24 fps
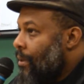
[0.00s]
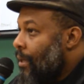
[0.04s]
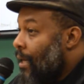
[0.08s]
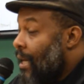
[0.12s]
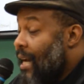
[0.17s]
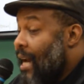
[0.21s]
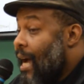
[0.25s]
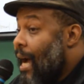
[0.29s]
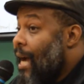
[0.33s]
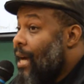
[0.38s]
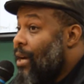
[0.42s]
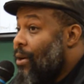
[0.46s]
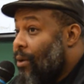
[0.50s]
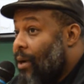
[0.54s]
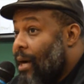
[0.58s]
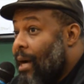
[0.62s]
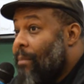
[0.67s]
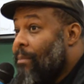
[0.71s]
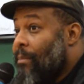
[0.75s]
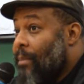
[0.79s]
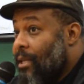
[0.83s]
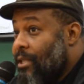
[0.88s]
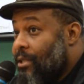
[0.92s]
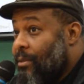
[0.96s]
and I know
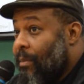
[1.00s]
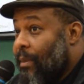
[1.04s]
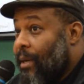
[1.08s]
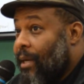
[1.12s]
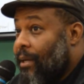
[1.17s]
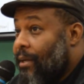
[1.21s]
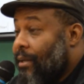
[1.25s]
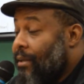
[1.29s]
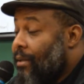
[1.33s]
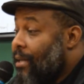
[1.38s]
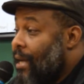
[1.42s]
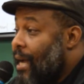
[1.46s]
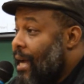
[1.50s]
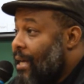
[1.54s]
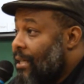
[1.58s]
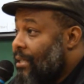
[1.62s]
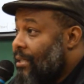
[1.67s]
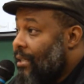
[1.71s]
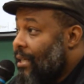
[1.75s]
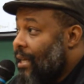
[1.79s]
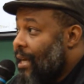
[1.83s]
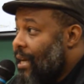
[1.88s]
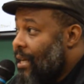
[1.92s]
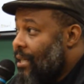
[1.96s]
I'm much better
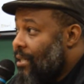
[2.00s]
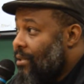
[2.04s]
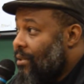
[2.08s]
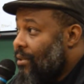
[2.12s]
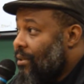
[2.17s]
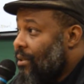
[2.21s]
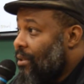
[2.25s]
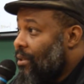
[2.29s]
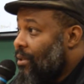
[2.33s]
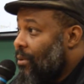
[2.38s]
actually answering